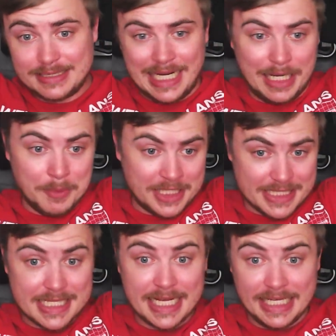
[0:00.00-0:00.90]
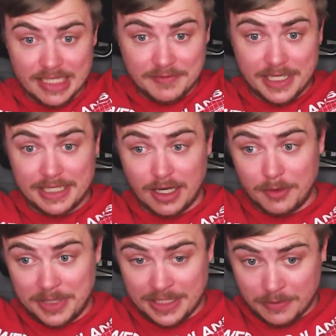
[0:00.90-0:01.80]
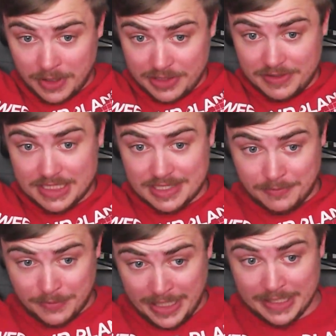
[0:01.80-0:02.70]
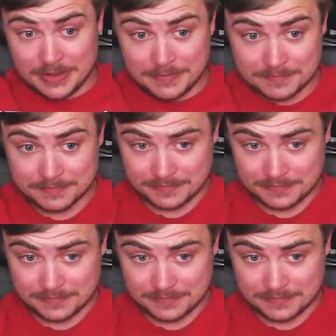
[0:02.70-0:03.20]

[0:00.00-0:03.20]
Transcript: You can say anything. I'll pick one of you at random.